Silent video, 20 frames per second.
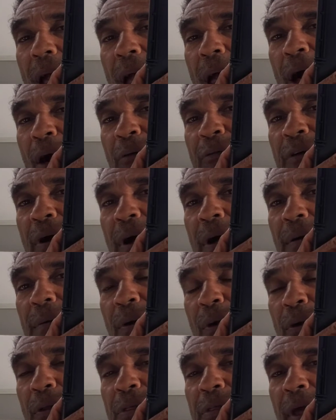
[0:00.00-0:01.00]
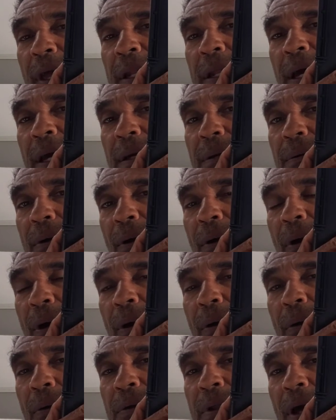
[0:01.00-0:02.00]
alpha or theta
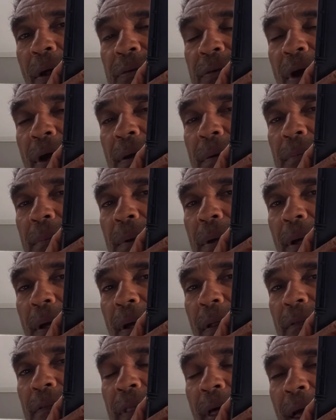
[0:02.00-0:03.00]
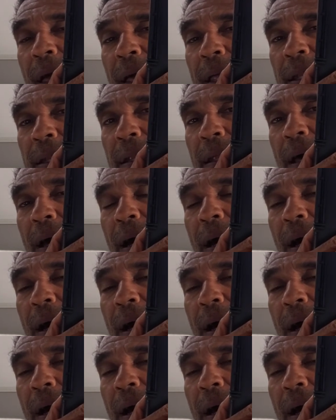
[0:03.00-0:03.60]
or delta, then